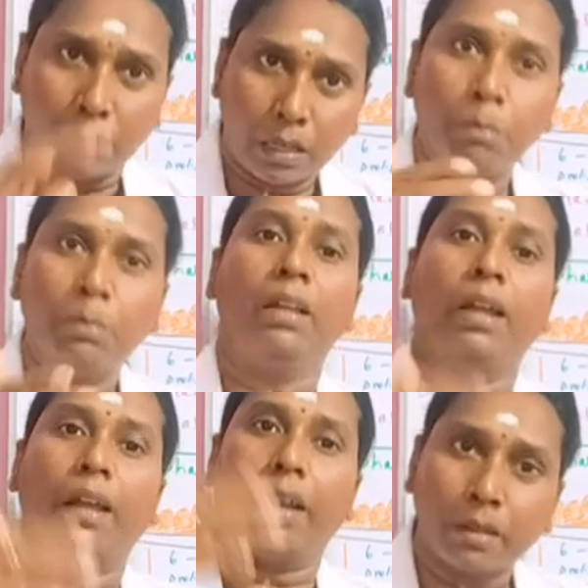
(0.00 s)

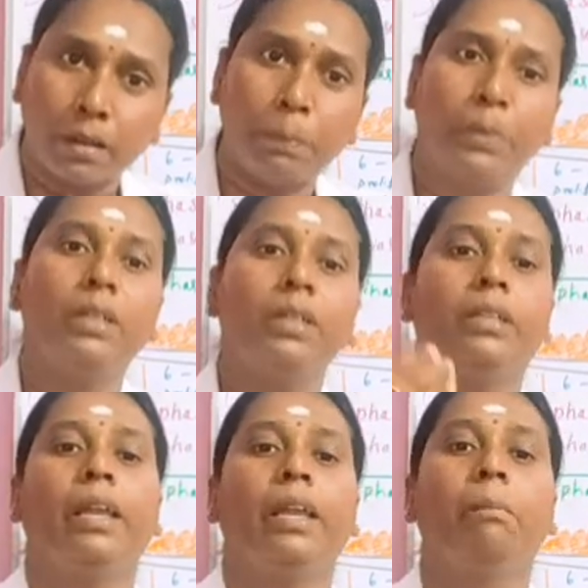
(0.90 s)
double and triple
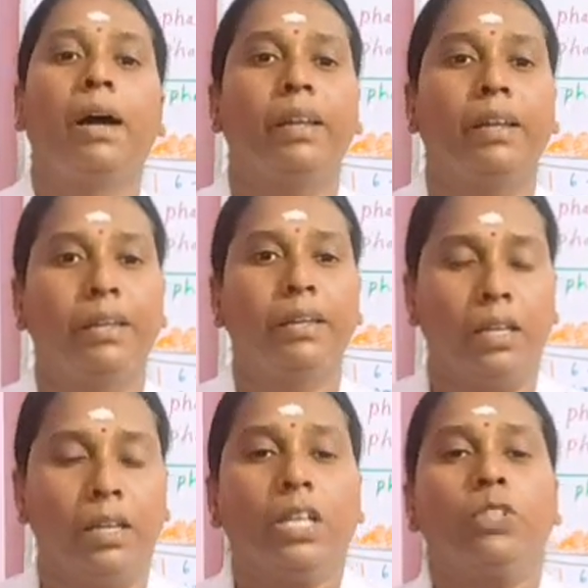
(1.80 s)
day by day.